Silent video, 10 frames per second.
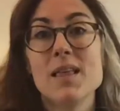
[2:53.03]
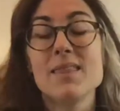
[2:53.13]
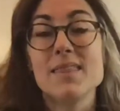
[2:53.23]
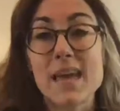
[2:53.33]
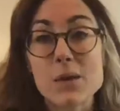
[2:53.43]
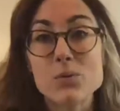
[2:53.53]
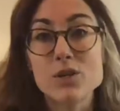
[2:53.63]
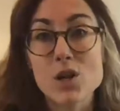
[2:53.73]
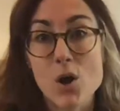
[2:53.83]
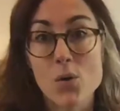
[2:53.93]
they would
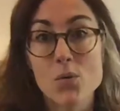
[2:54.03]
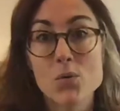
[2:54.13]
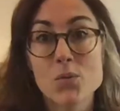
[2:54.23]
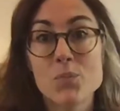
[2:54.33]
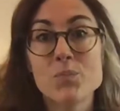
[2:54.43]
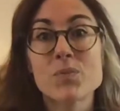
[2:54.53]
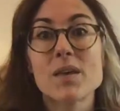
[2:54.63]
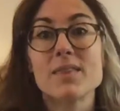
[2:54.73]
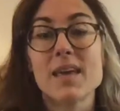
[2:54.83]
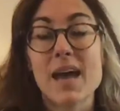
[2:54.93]
know
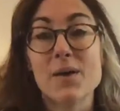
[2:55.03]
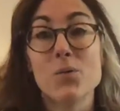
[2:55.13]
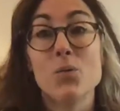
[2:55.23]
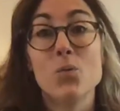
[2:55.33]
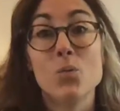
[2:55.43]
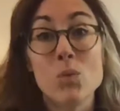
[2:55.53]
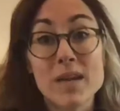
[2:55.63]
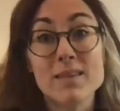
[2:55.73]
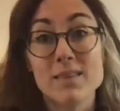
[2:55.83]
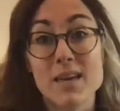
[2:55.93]
that
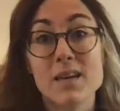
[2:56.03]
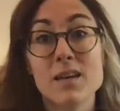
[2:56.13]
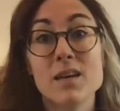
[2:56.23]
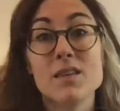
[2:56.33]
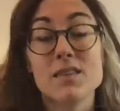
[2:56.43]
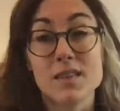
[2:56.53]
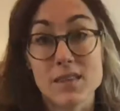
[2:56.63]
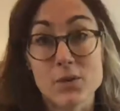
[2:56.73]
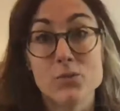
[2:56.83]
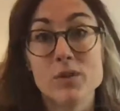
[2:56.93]
we think that
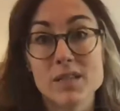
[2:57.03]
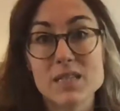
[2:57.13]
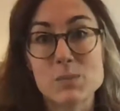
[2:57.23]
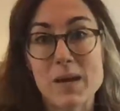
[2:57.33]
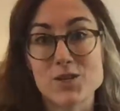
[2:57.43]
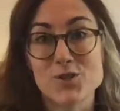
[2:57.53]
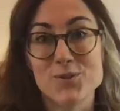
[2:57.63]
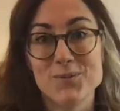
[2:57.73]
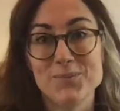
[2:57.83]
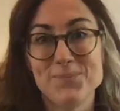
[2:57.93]
they're really special.
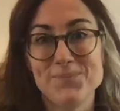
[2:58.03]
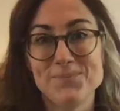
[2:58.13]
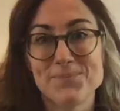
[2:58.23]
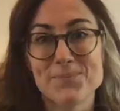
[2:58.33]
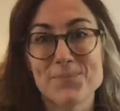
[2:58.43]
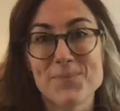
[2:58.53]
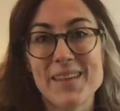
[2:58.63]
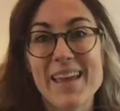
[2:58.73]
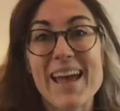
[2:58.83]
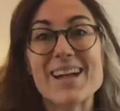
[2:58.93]

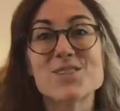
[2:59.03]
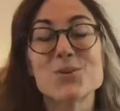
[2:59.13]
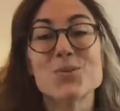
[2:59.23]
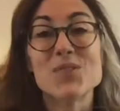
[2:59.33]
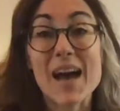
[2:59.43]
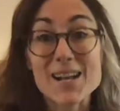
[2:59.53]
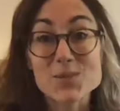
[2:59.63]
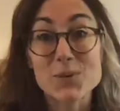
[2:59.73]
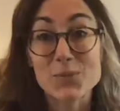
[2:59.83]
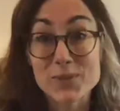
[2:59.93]
And so that's
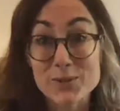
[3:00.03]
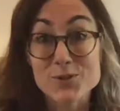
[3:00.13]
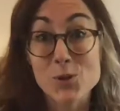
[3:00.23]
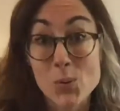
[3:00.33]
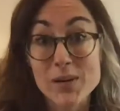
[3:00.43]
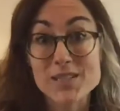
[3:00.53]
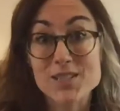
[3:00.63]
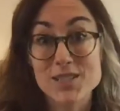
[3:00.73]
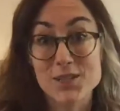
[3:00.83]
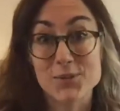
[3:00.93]
what we're going to
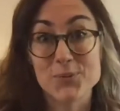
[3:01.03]
do.